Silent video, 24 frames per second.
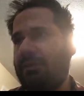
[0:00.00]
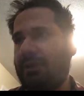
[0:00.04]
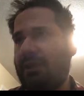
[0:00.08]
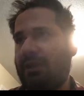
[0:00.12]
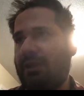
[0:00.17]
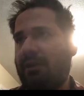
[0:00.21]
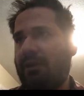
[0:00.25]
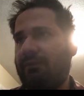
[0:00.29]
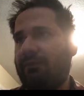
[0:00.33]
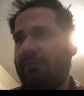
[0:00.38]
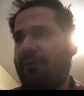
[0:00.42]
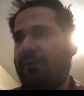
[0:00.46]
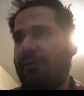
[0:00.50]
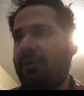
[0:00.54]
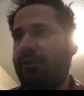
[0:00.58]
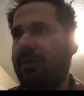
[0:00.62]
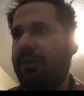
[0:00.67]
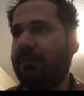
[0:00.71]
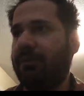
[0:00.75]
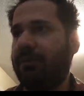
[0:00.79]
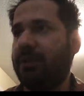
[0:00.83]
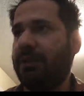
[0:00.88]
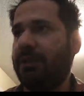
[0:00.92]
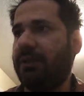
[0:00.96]
can
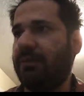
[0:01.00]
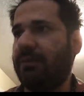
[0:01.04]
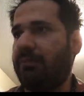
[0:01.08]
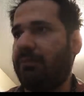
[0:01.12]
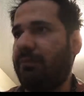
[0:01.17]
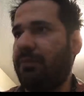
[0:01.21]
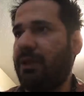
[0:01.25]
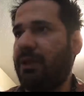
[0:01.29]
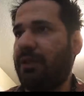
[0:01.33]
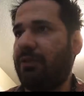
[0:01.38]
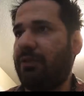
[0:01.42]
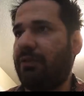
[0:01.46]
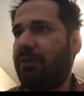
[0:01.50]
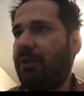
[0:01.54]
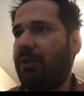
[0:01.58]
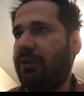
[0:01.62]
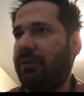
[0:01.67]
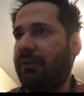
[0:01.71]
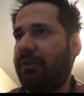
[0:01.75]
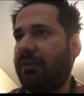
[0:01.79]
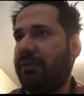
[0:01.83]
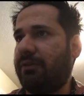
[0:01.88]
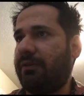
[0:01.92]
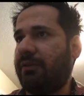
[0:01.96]
follow up with the missed
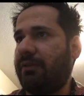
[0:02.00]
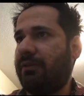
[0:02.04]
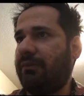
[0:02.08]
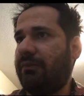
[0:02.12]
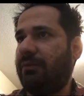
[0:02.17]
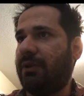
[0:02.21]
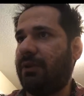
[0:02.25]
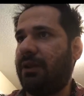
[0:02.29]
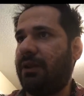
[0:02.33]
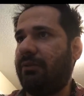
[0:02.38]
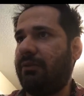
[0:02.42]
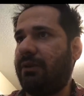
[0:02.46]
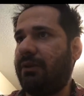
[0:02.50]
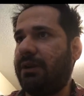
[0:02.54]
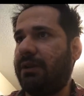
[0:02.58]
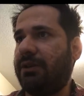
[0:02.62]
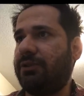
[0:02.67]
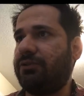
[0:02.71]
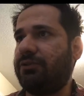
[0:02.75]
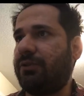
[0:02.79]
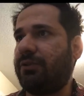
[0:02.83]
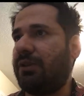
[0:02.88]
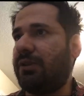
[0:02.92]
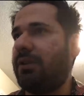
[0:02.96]
content whenever they
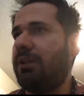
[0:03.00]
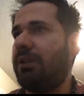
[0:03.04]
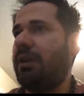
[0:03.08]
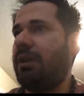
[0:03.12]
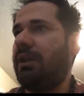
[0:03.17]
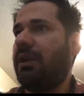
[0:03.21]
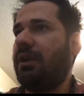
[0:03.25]
join.